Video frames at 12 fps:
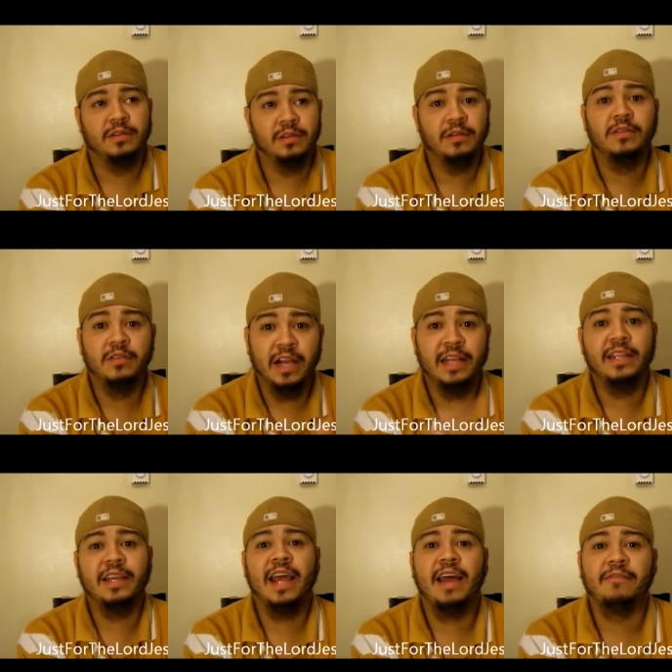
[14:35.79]
I
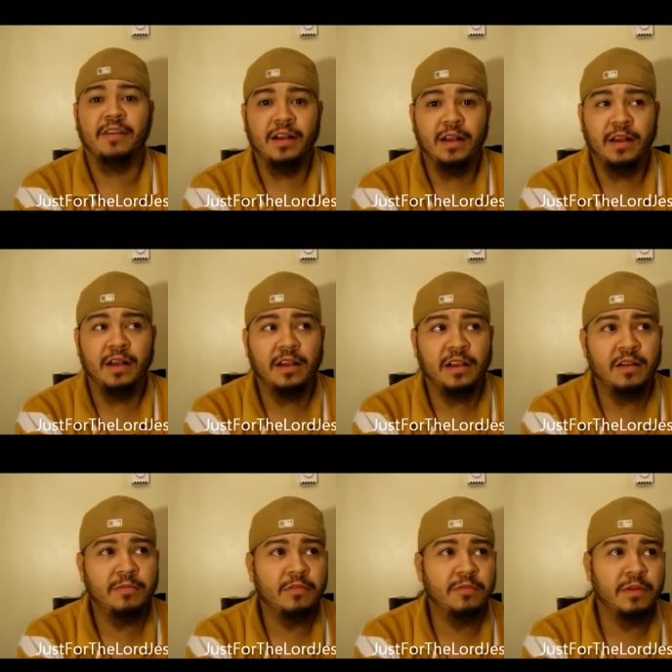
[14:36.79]
did have a
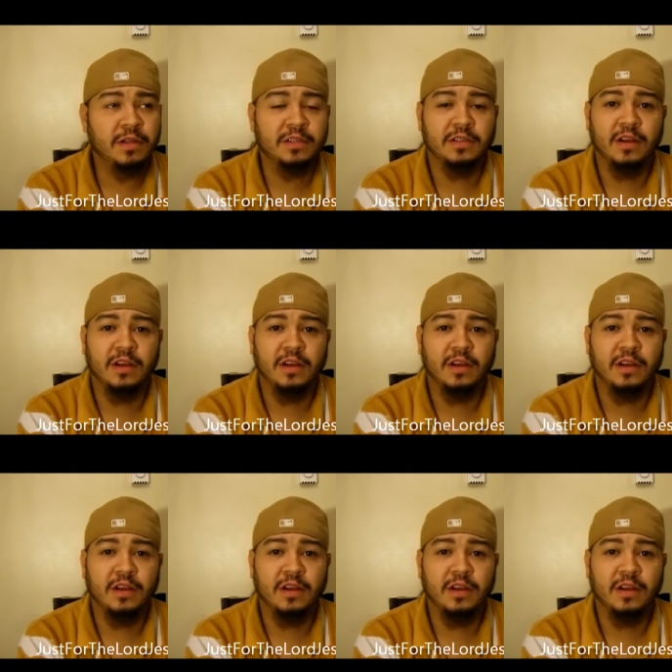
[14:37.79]
couple of months ago,